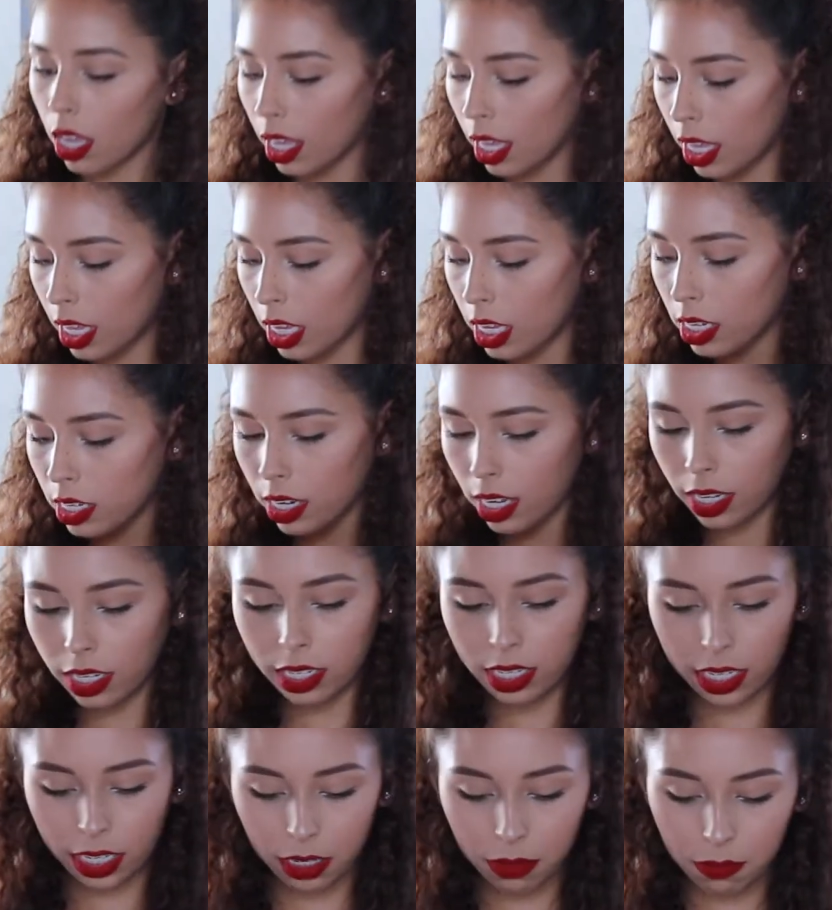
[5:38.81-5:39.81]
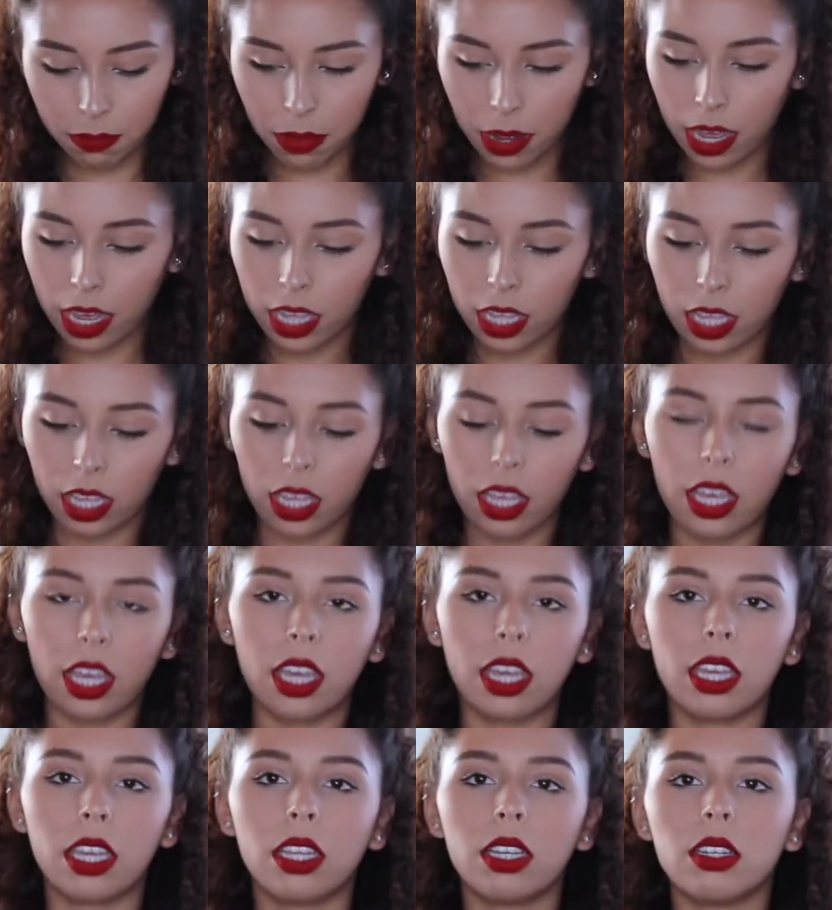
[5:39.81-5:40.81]
And I did buy
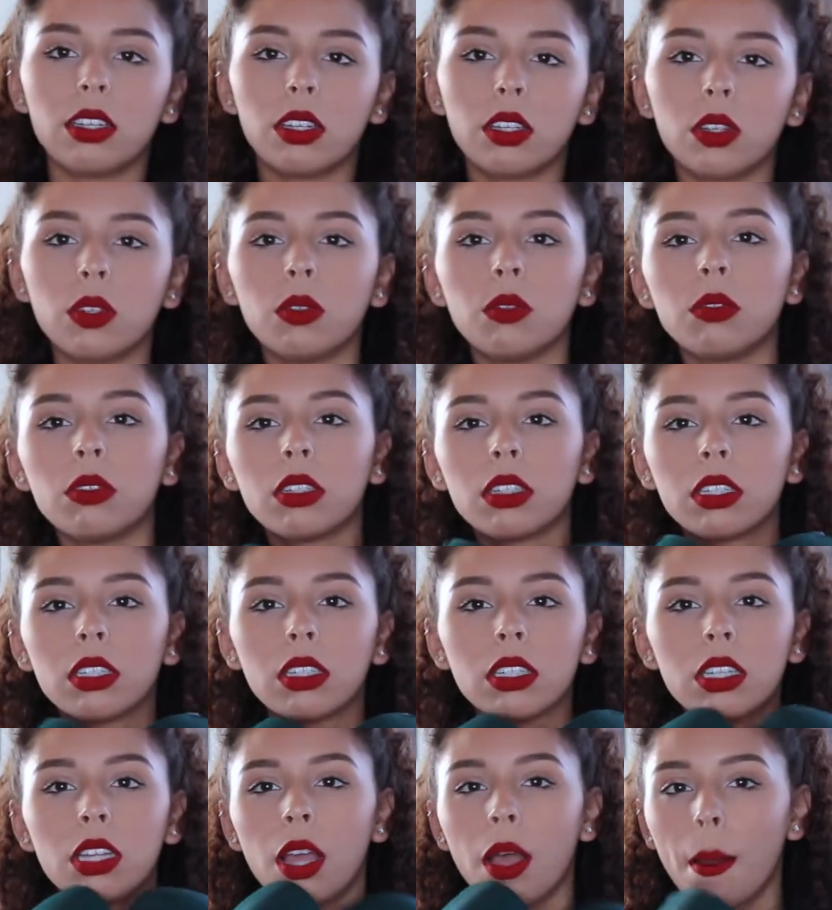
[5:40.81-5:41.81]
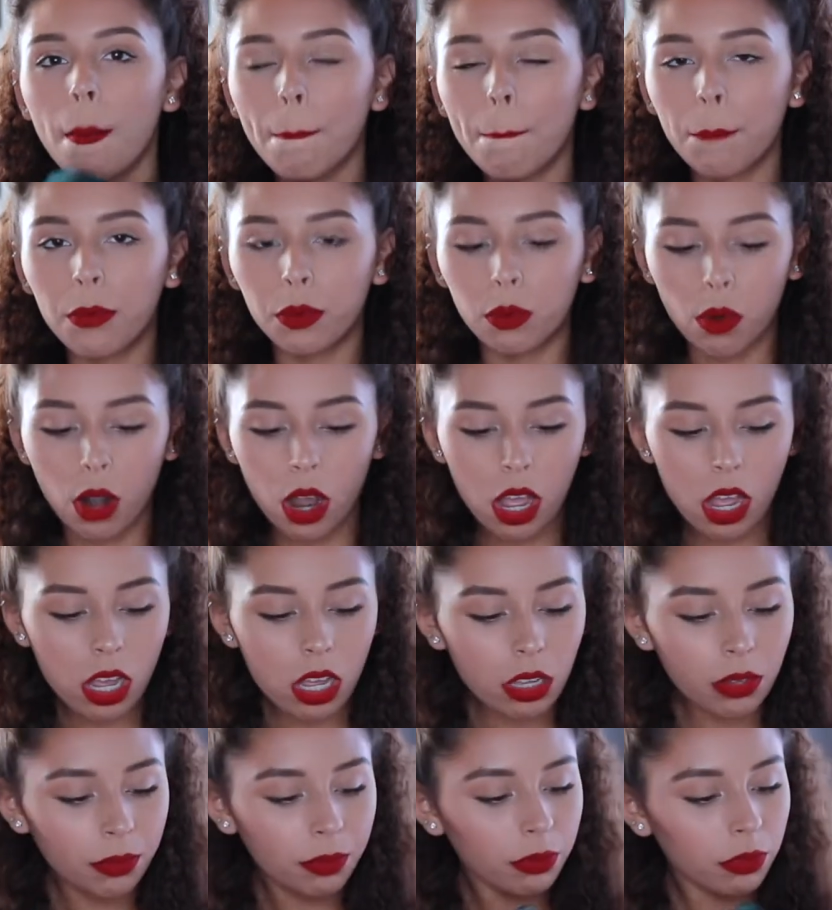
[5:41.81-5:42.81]
a new
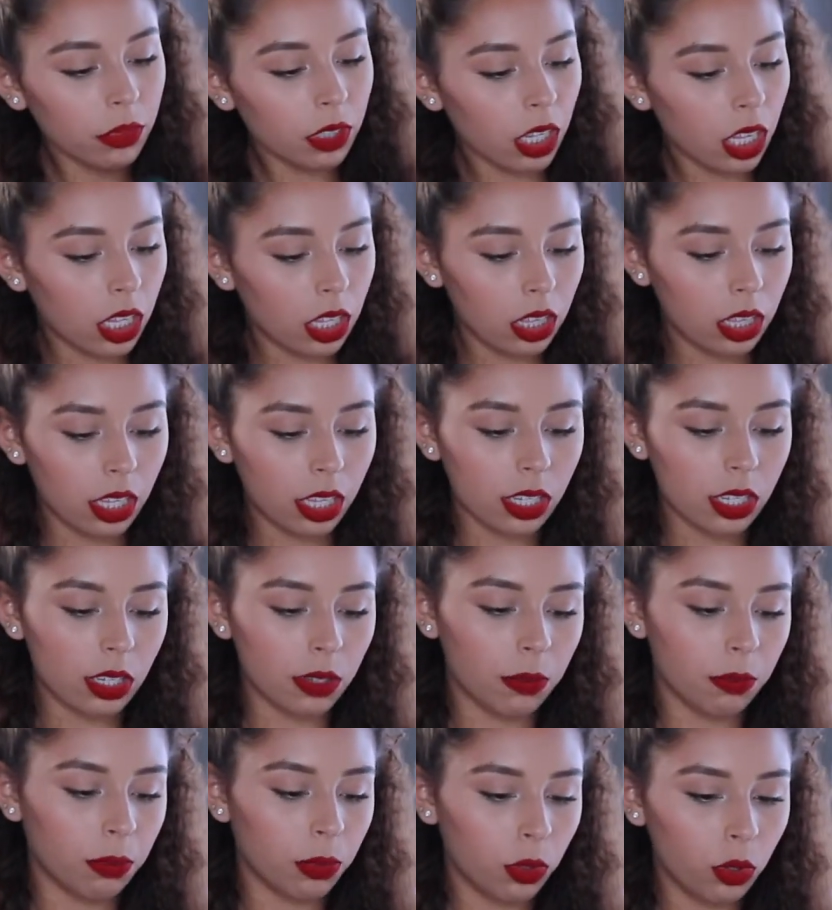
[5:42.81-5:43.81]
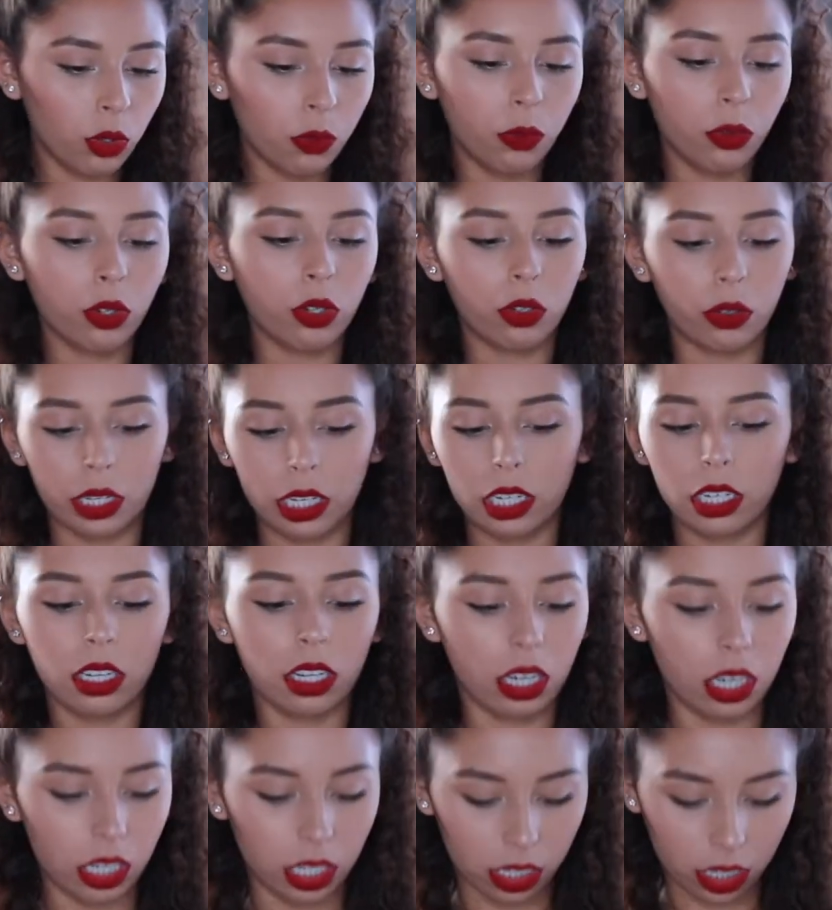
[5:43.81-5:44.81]
bra in this beautiful green
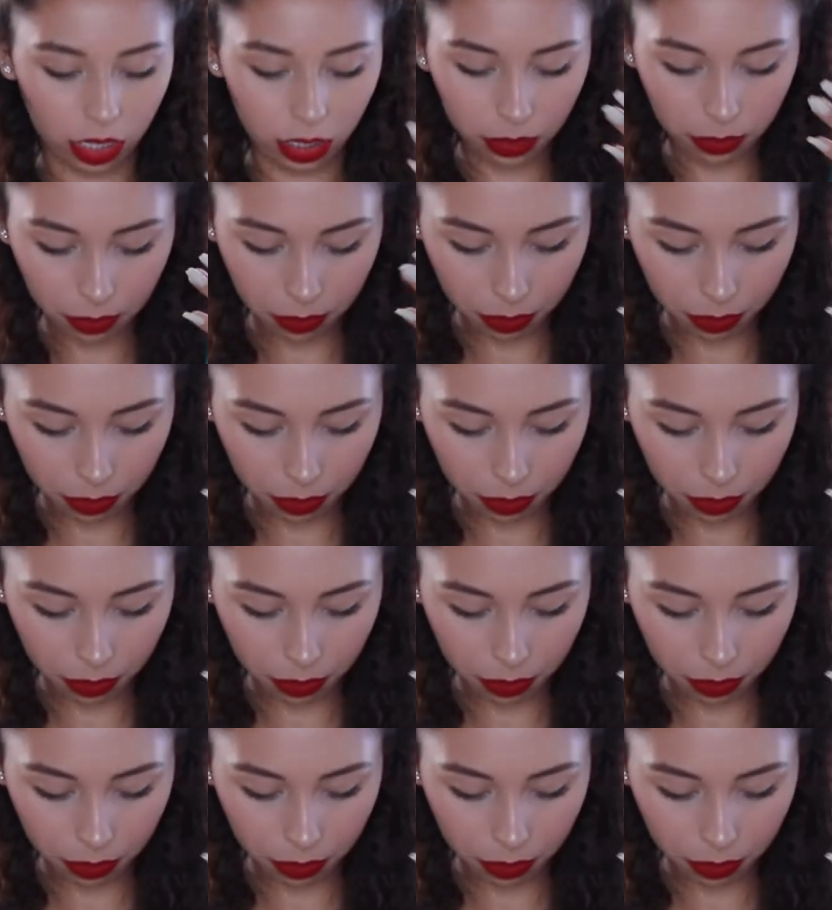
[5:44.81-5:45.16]
color.